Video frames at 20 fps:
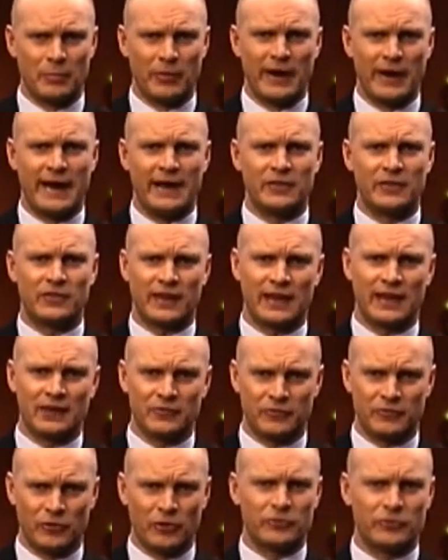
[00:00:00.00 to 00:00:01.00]
brands
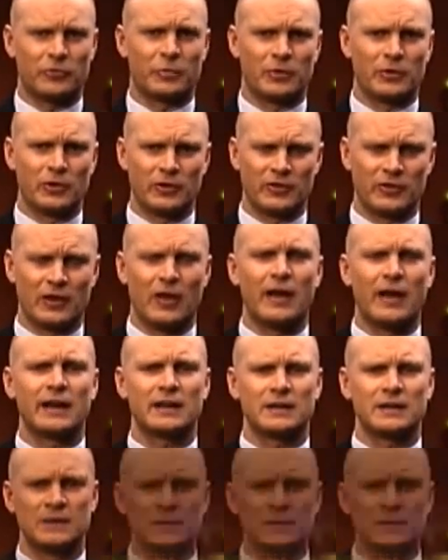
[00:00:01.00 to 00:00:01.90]
and for entrepreneurs alike.